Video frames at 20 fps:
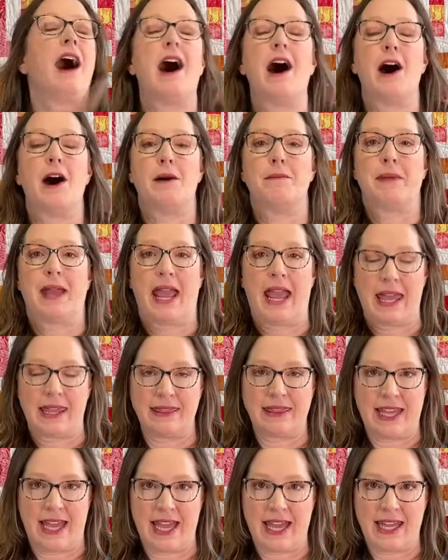Um,
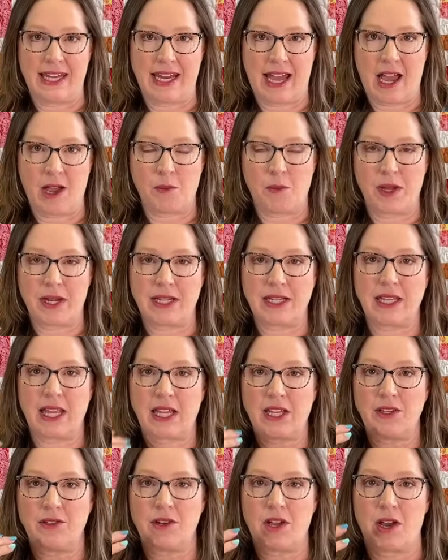and then I wanted to
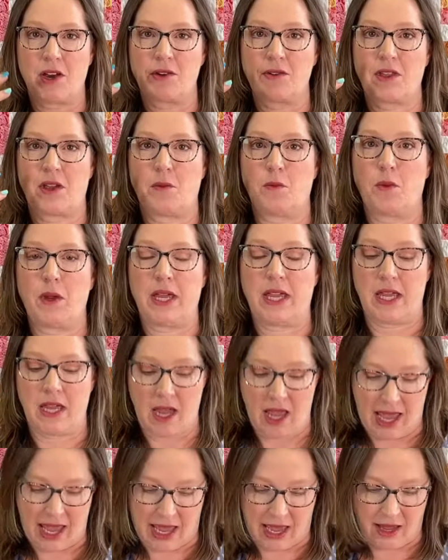let you know that
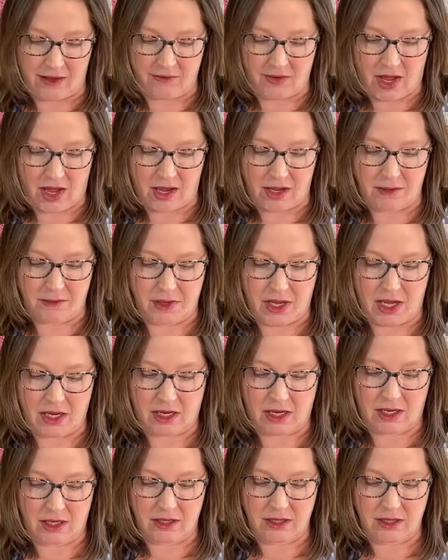we have um, a,